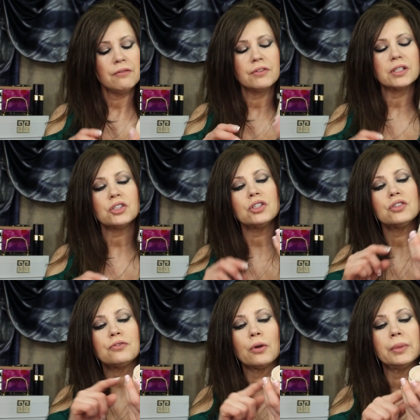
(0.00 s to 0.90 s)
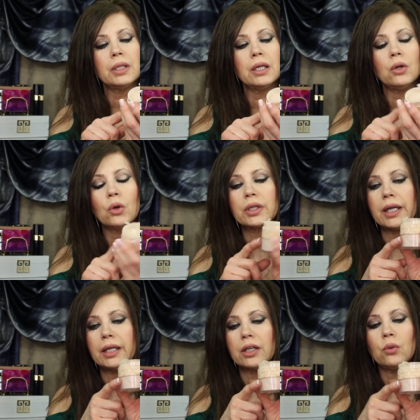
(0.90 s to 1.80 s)
Physicians Formula
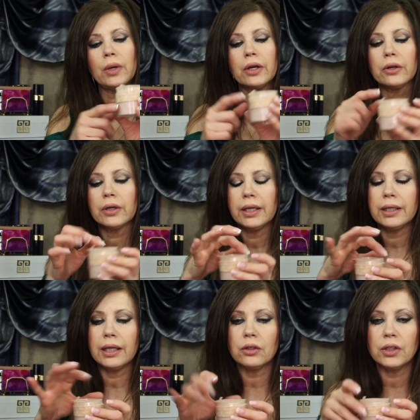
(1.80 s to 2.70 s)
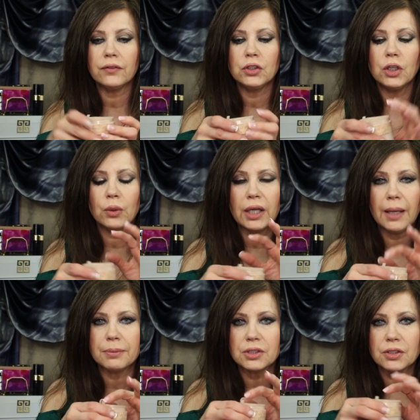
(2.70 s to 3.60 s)
Organic Wear, and I don't even know what
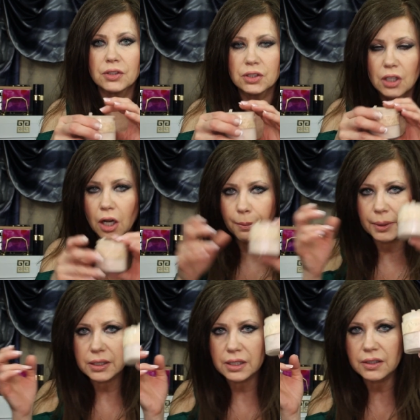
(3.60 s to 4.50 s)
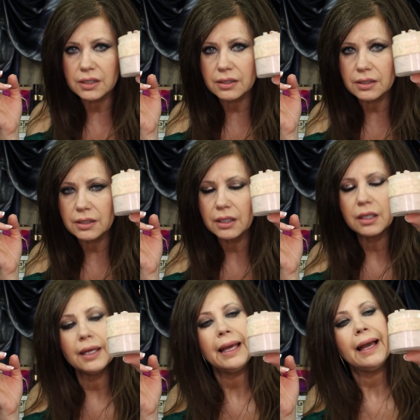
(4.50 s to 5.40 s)
happened to the top to this,
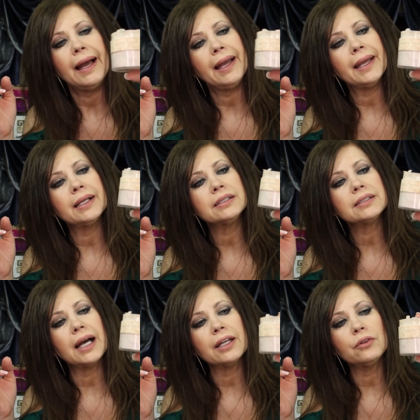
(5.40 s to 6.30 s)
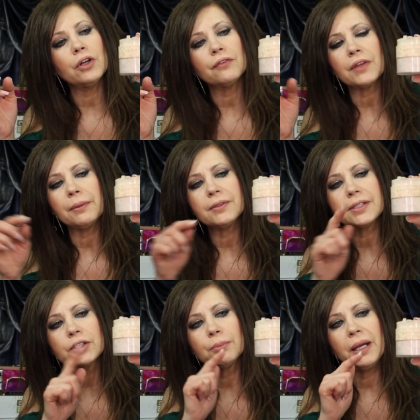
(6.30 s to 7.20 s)
and I don't know if they
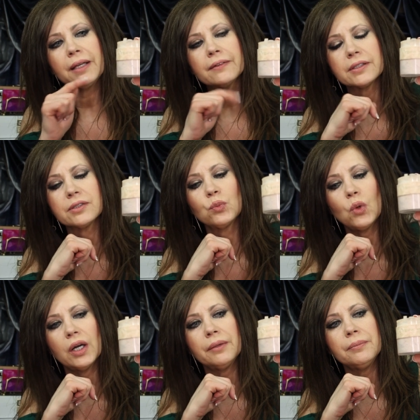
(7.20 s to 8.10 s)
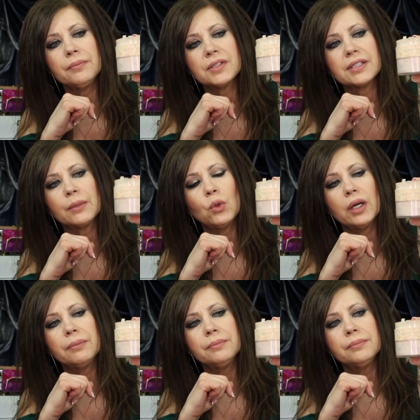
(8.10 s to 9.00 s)
still make this one, the same
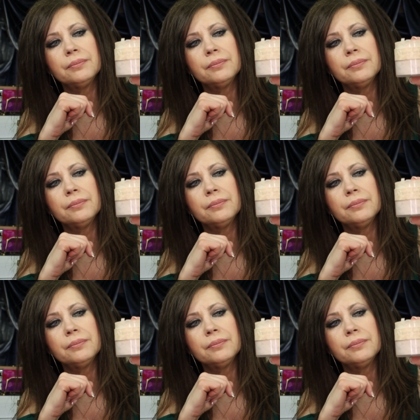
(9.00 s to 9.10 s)
one.